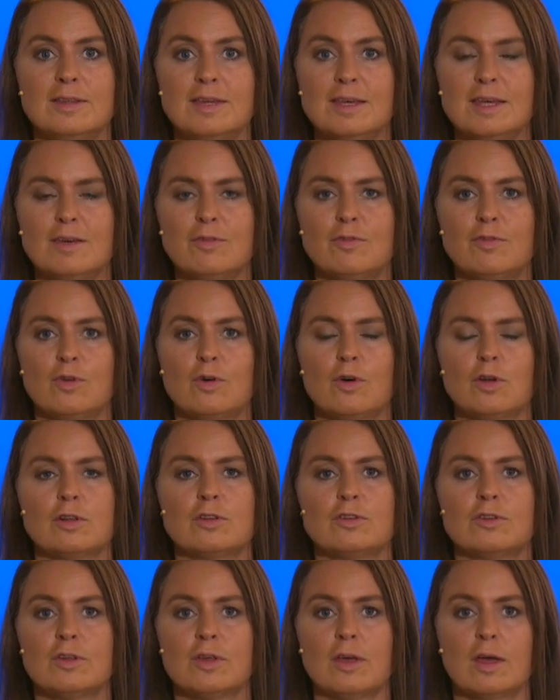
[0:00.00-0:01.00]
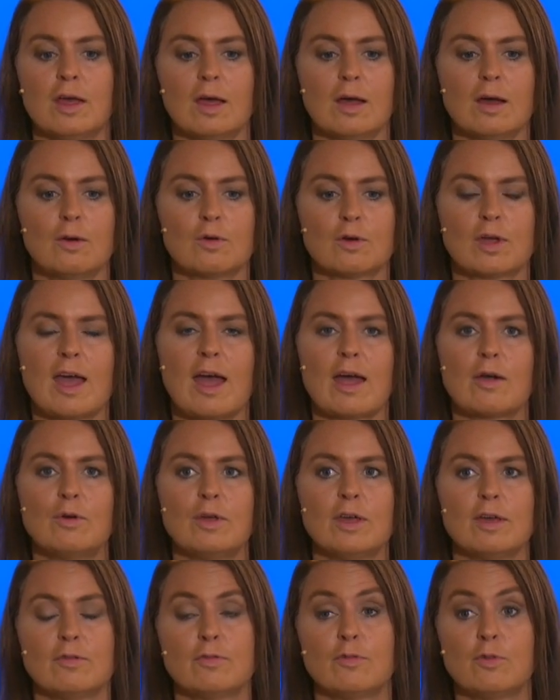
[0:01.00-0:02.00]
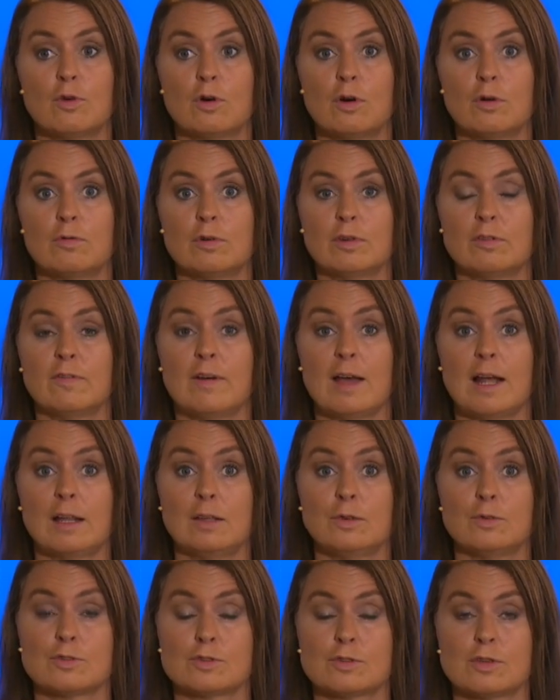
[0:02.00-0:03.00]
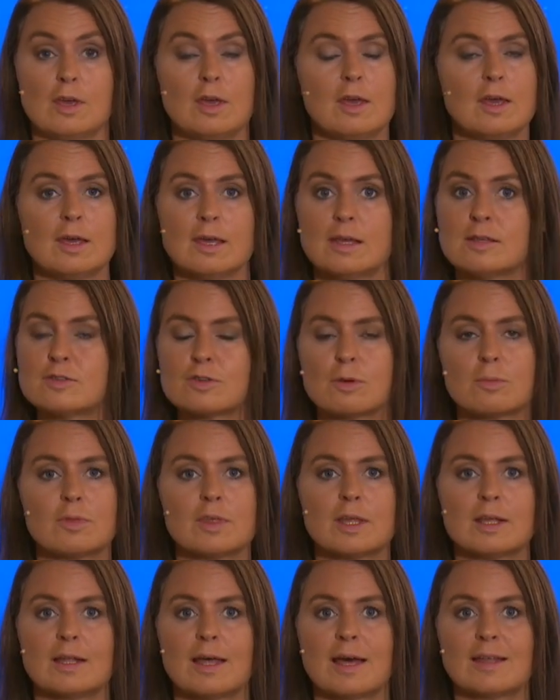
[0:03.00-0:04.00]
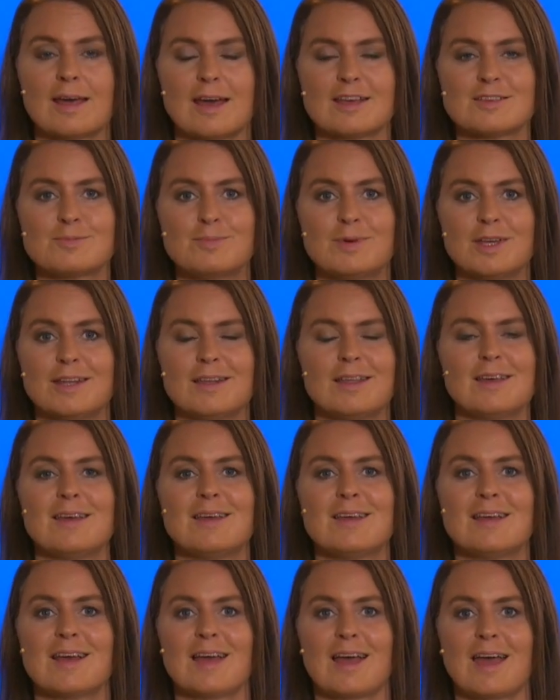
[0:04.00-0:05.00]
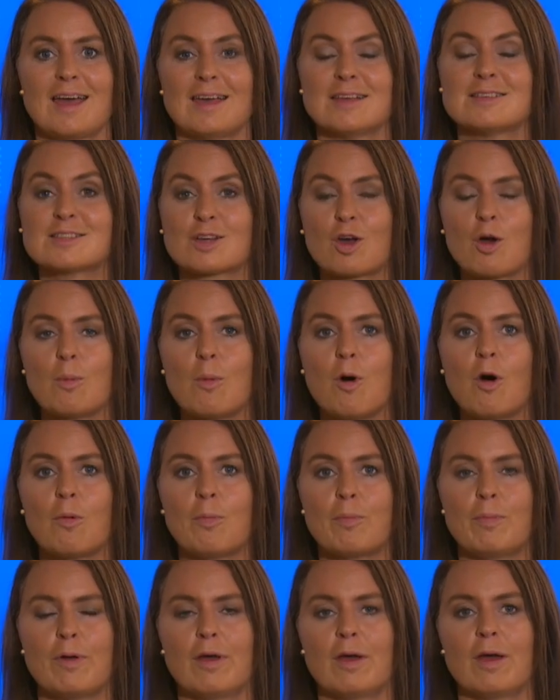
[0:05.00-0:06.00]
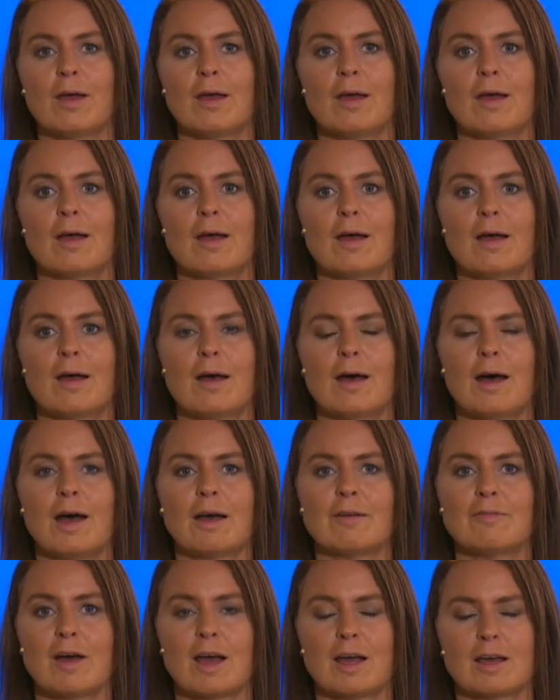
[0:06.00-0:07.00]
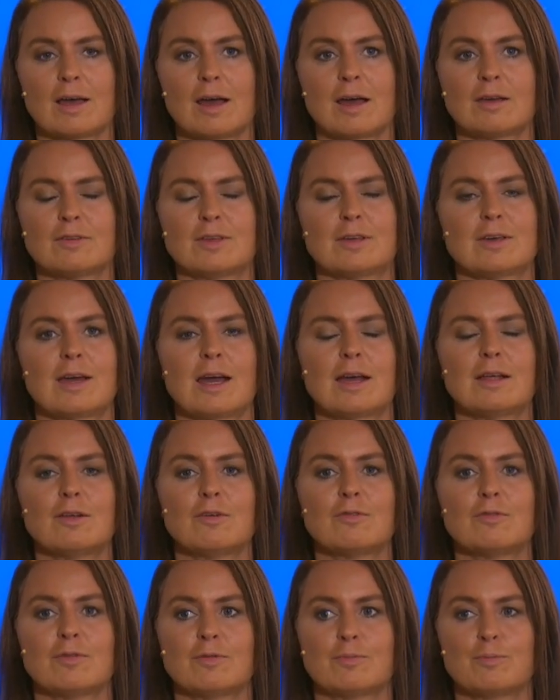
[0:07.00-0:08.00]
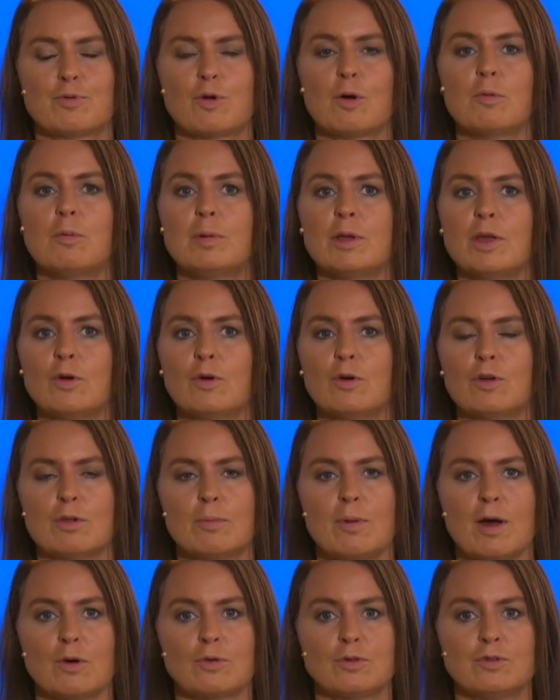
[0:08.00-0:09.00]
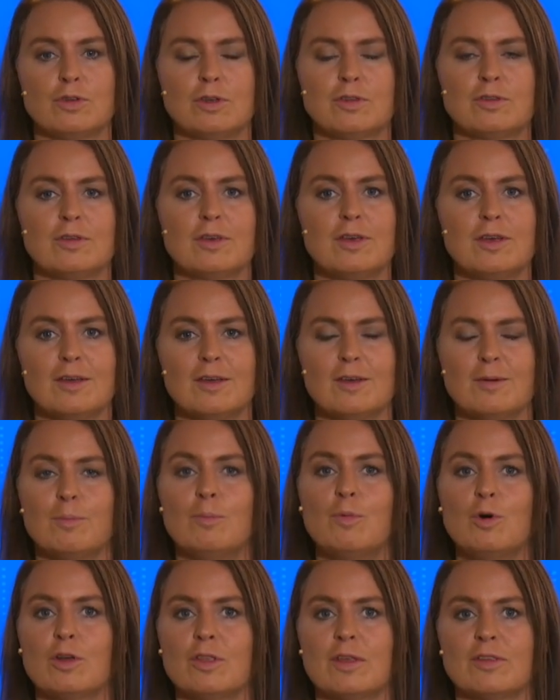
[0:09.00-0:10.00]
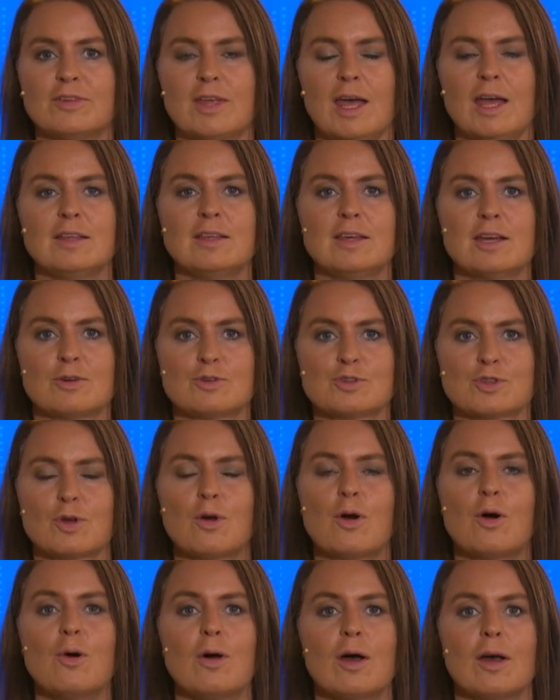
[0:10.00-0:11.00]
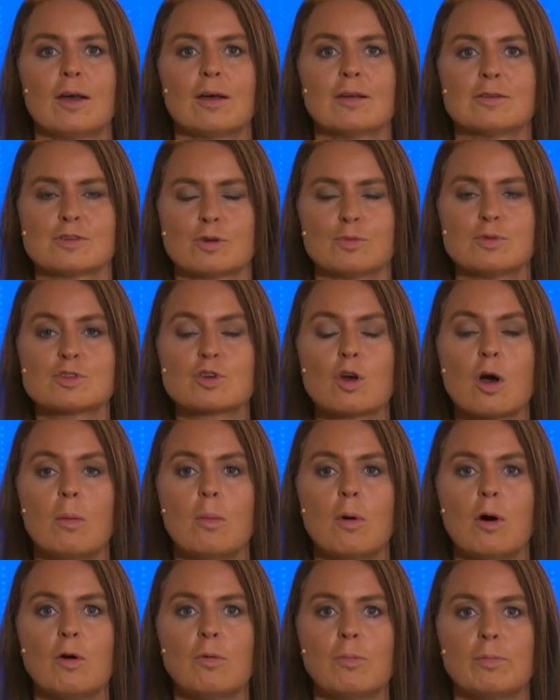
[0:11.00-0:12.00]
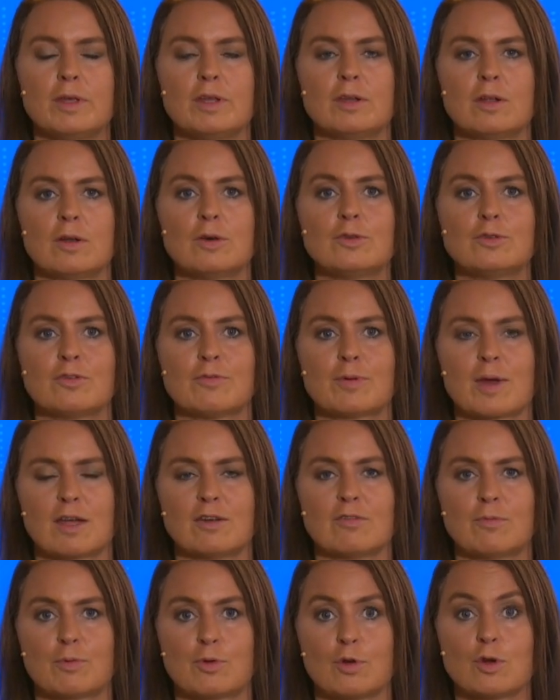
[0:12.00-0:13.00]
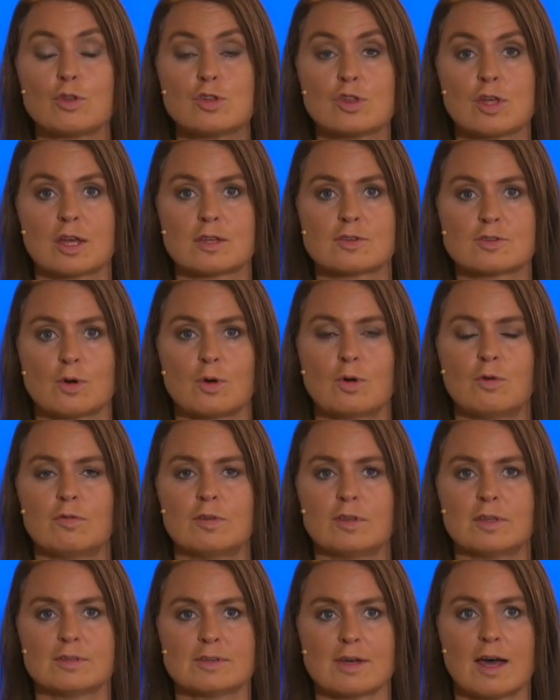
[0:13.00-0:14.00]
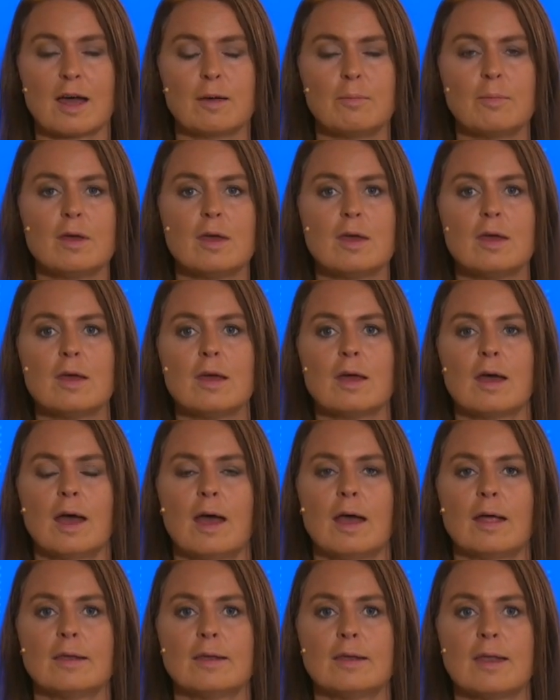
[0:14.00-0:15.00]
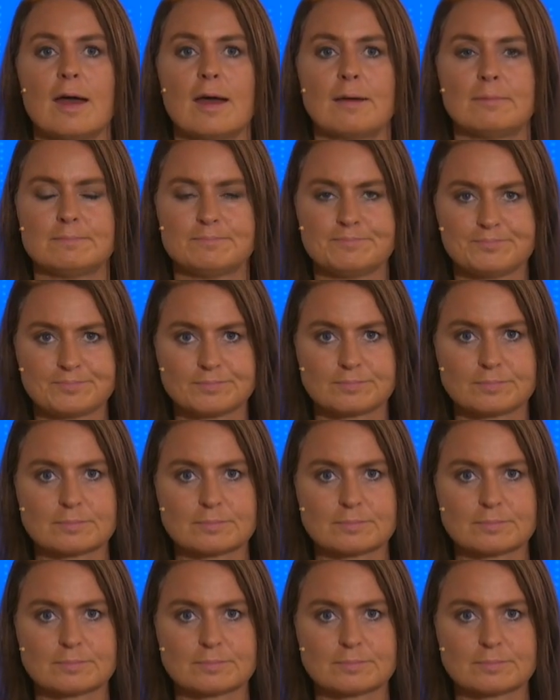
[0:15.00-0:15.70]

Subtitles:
default or carry forward values. It's something that has been, it's come up. I kind of probably heard about it more than 10 years ago. So it's come up in a lot of kind of projects over the time. And